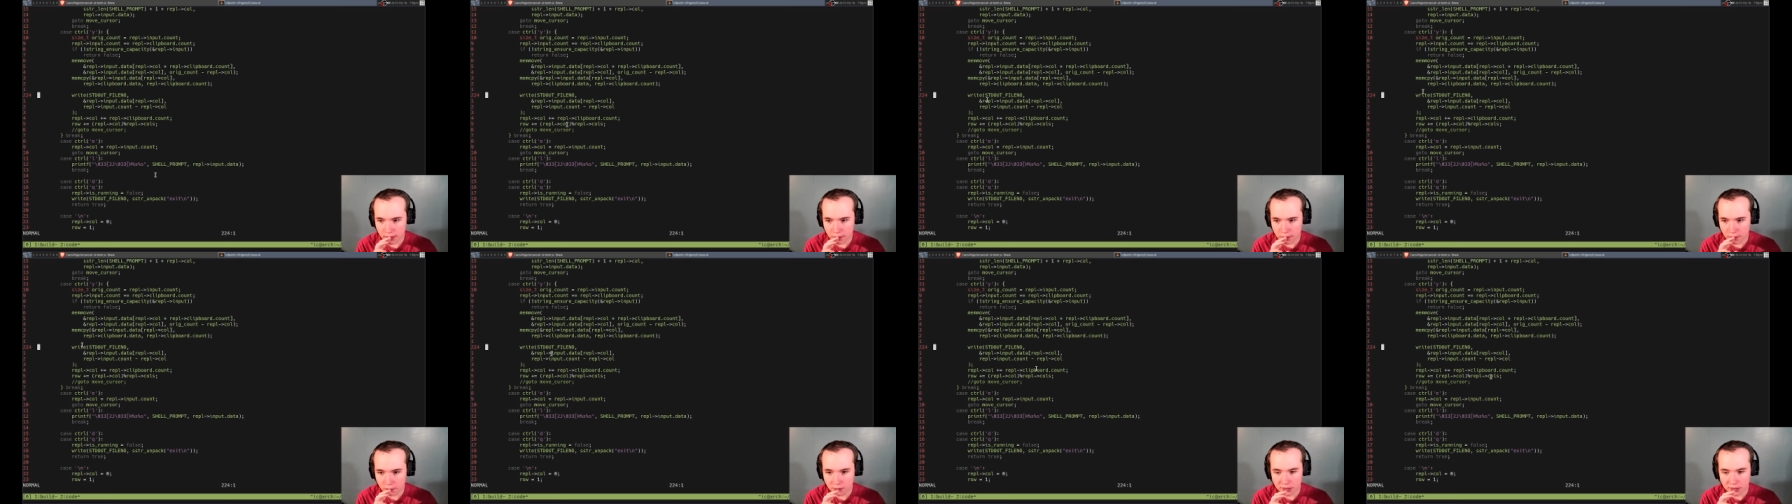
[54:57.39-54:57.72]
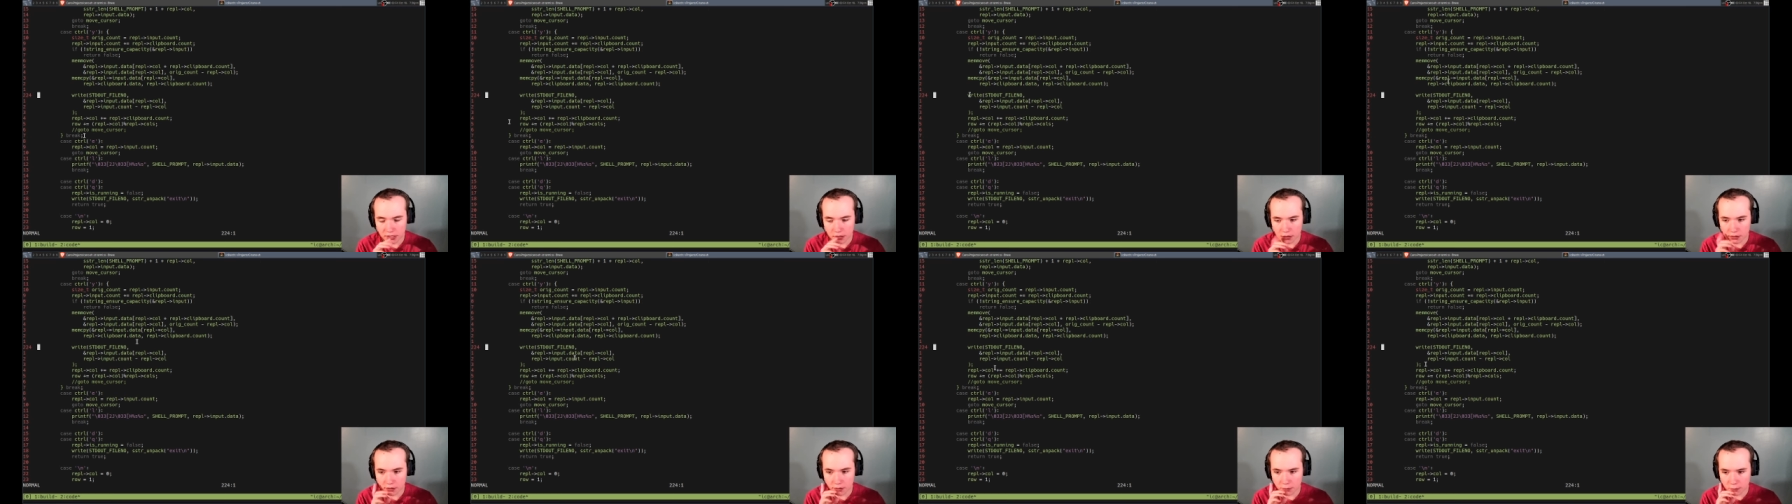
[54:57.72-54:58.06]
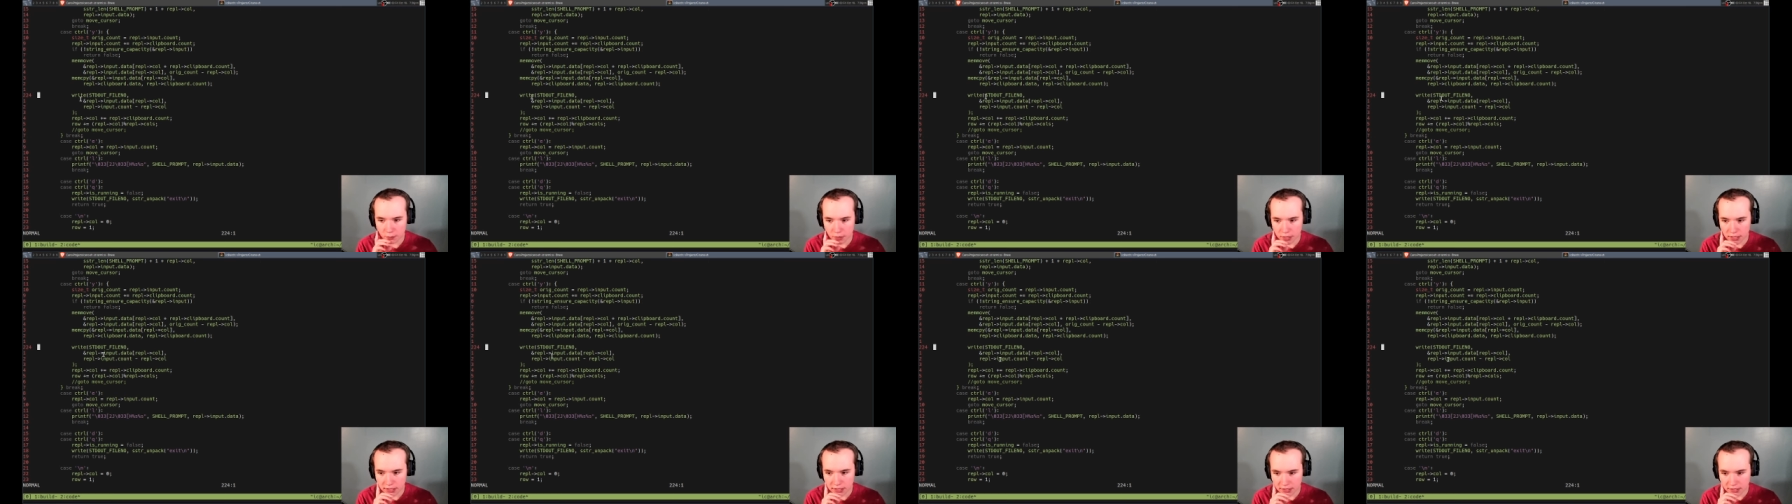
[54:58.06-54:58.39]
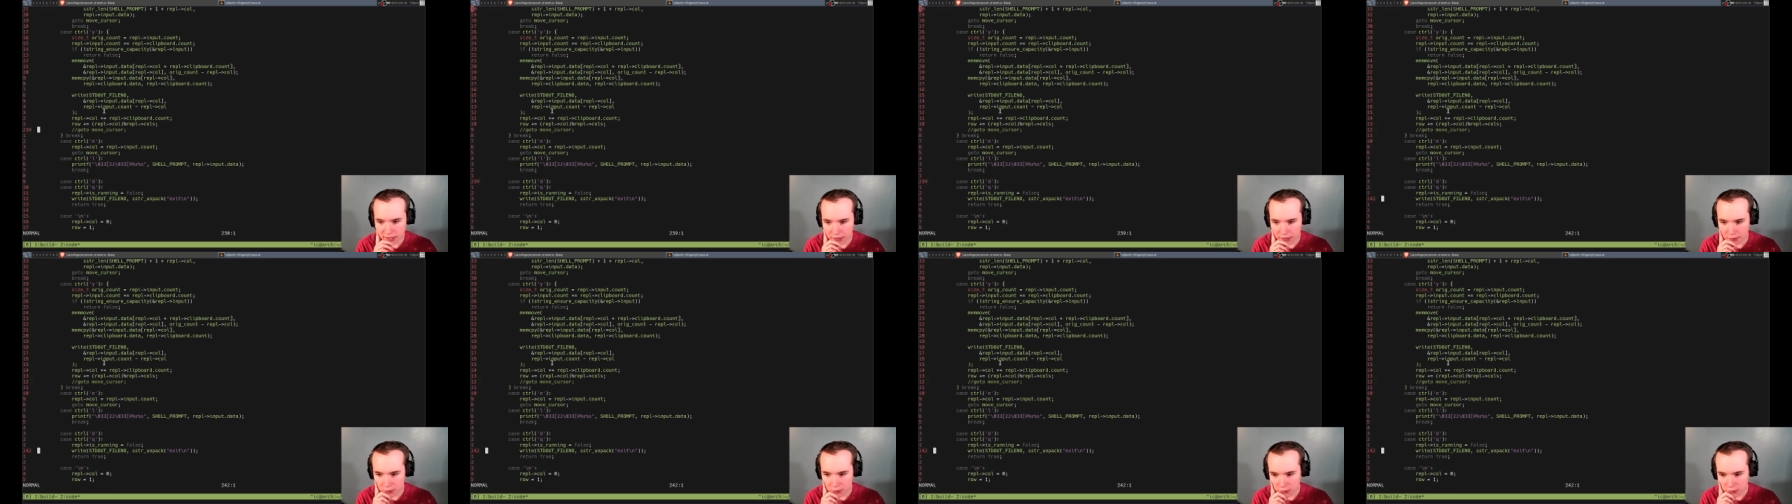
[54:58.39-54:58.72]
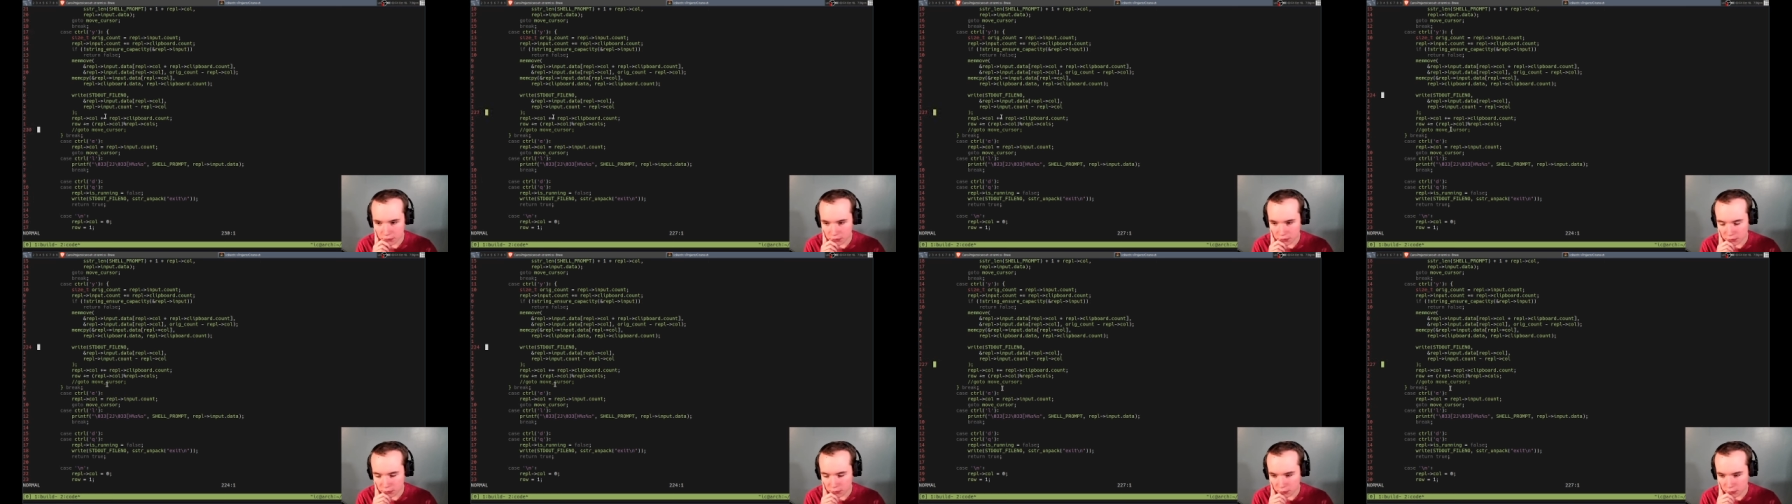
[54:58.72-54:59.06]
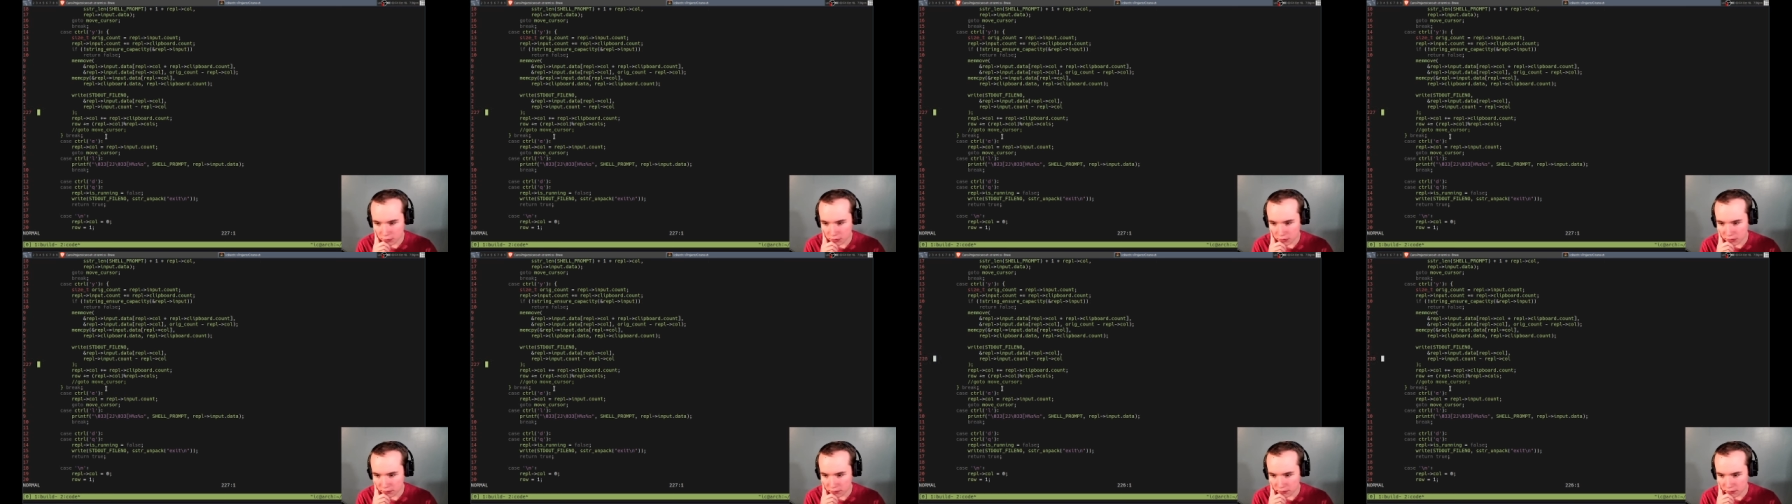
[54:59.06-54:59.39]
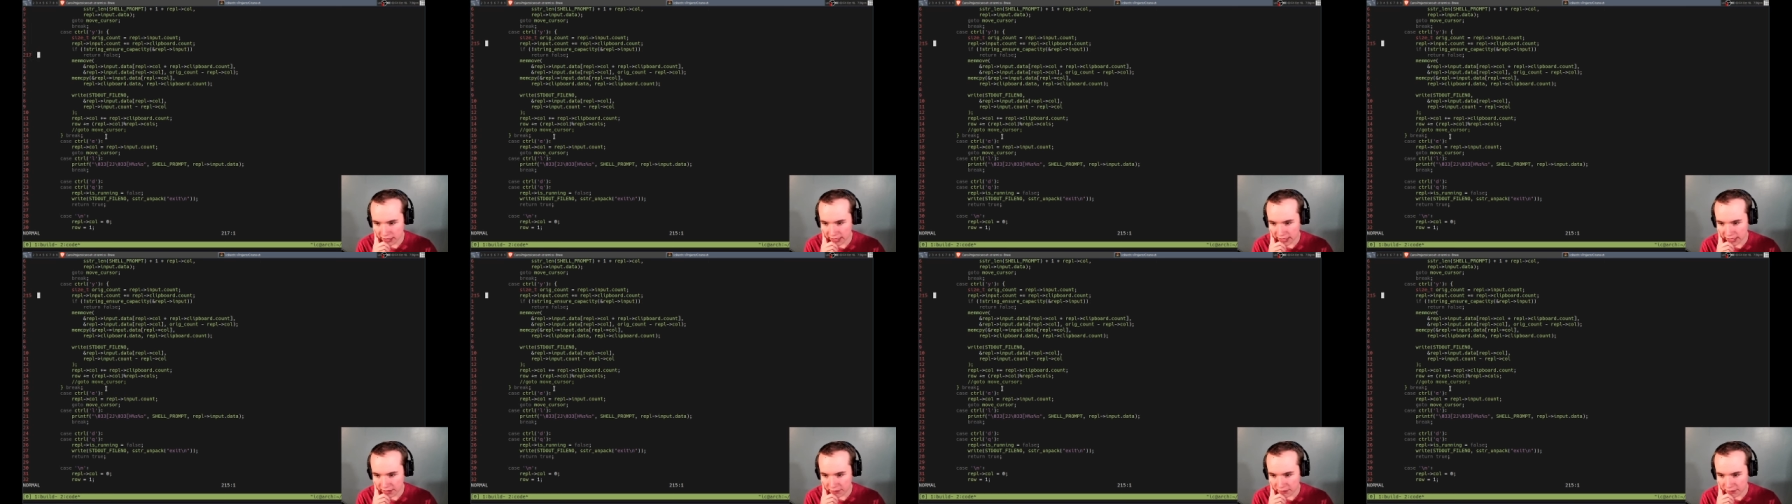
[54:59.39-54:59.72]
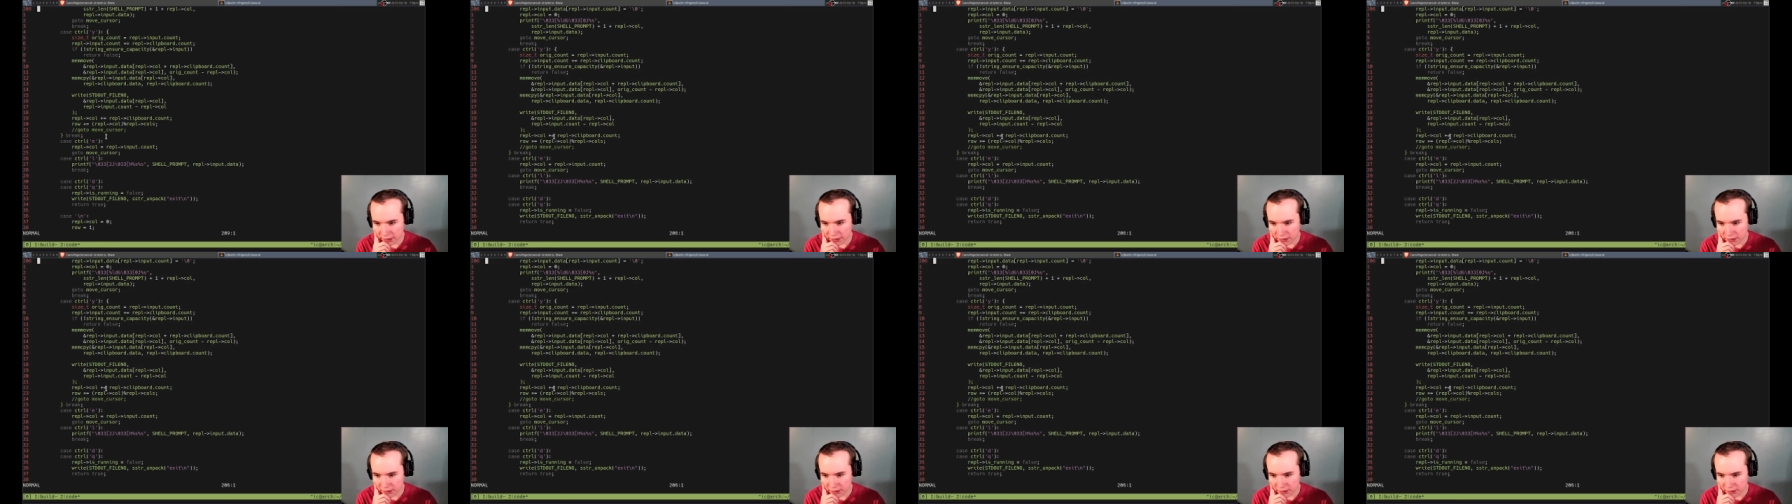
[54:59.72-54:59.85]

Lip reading: when we call the right, it moves forward by that amount?